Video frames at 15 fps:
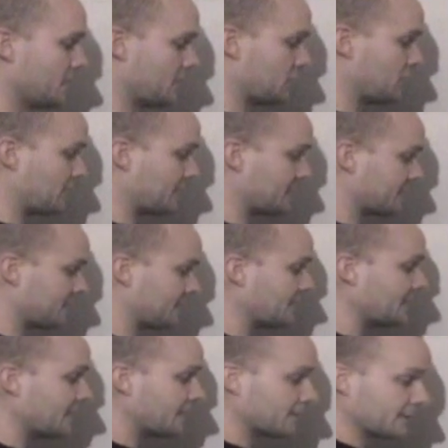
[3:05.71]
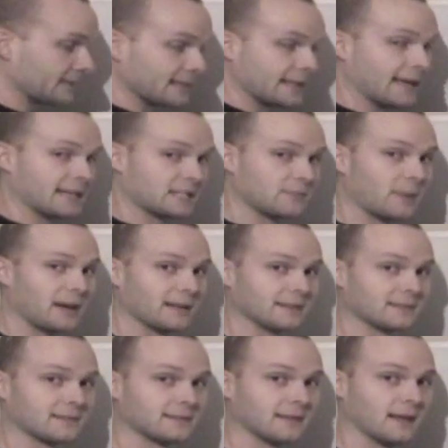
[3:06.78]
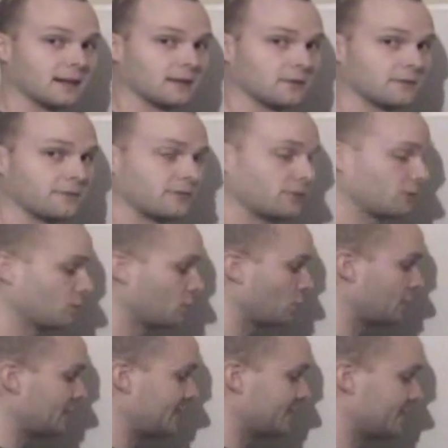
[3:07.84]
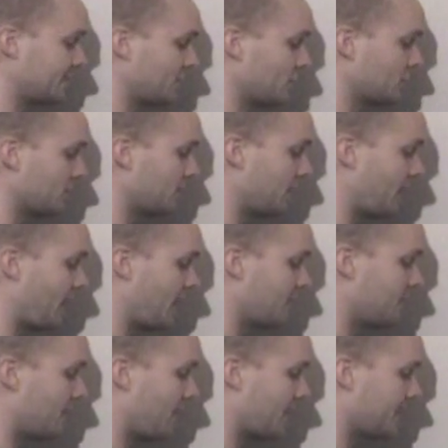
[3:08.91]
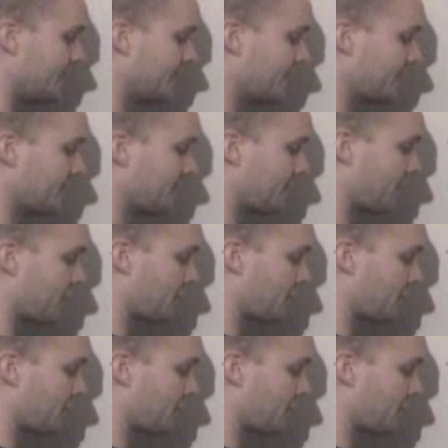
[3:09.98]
As you can see here, to get x by itself, we need to divide by negative